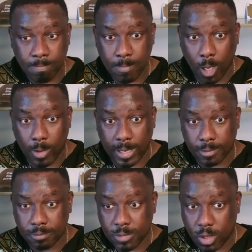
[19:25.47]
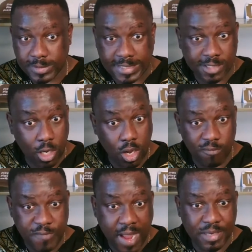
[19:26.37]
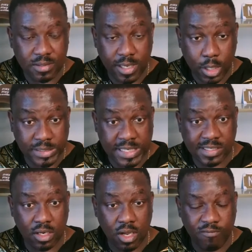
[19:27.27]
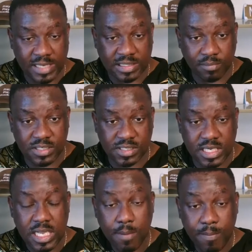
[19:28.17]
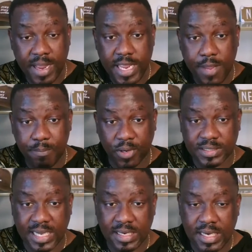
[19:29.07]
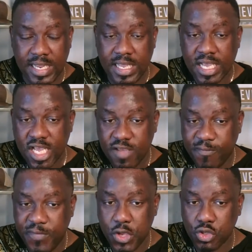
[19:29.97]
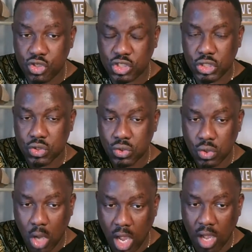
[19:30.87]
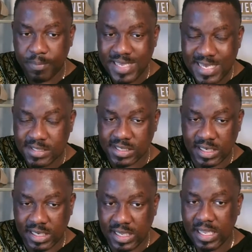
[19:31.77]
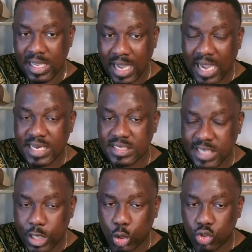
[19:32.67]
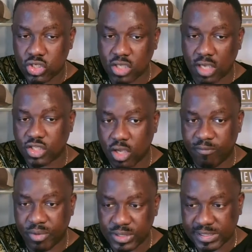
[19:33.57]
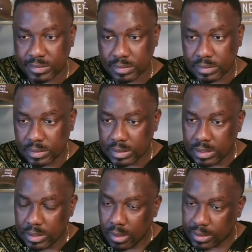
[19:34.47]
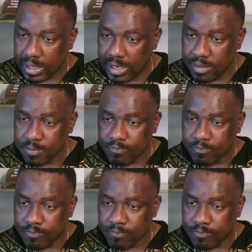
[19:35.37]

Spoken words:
All right. Contains a lot of fiber, it contains a lot of vitamin C, but importantly, it fills you up easily and is a good source of protein. Okay?